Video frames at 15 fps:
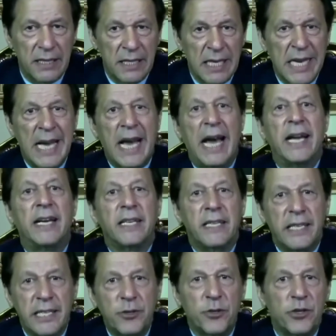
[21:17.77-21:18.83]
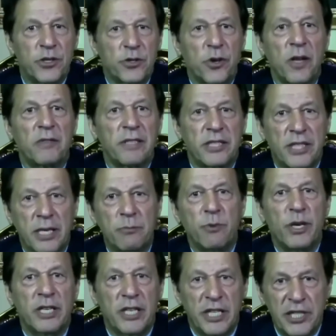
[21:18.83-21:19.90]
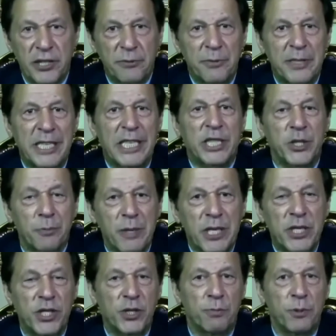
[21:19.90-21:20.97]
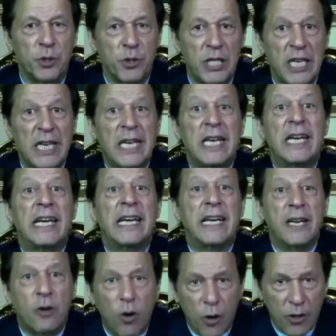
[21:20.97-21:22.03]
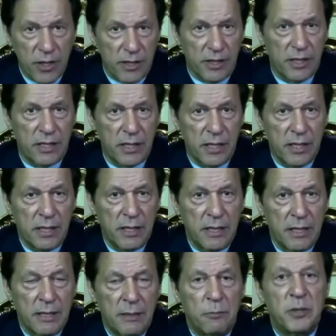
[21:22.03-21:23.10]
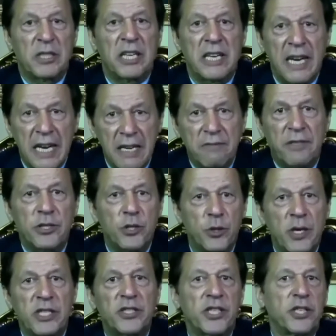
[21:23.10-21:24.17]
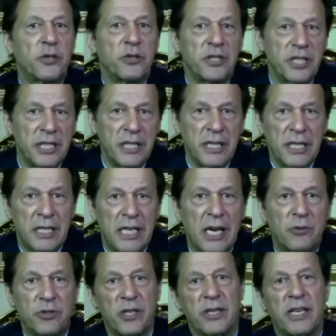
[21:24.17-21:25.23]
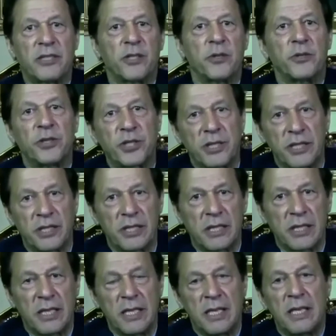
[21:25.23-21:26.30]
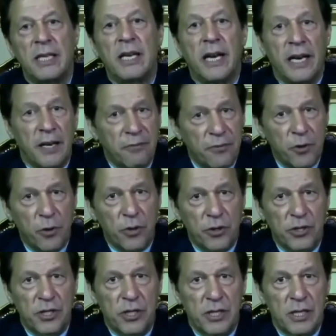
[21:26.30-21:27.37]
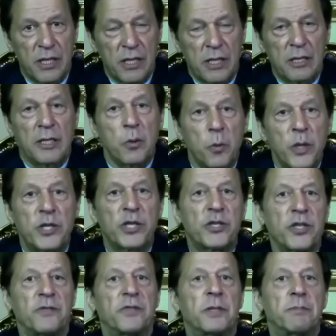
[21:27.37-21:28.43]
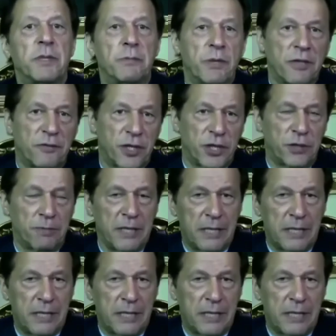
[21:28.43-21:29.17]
and agree to resolve the Jammu and Kashmir dispute in accordance with the relevant UN Security Council resolutions, and of course, the wishes of the people of Kashmir.